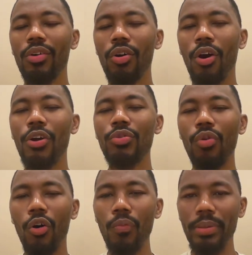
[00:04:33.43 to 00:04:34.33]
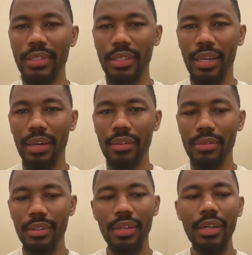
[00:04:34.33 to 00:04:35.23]
Are you open to that?
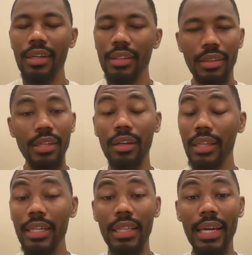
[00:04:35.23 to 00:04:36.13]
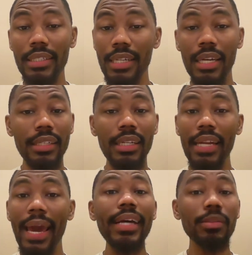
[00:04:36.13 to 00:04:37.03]
The young lady last night didn't
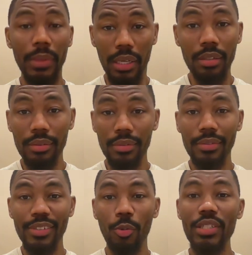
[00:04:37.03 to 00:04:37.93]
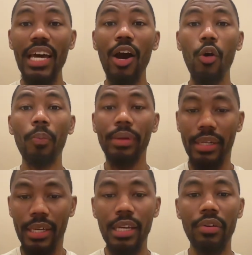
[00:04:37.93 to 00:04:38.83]
ask me, was I open
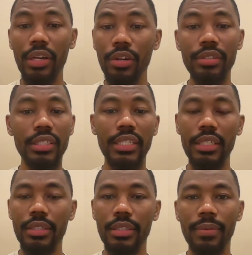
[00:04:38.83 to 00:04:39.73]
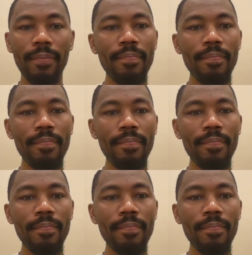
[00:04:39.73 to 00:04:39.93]
to hearing her suggestion?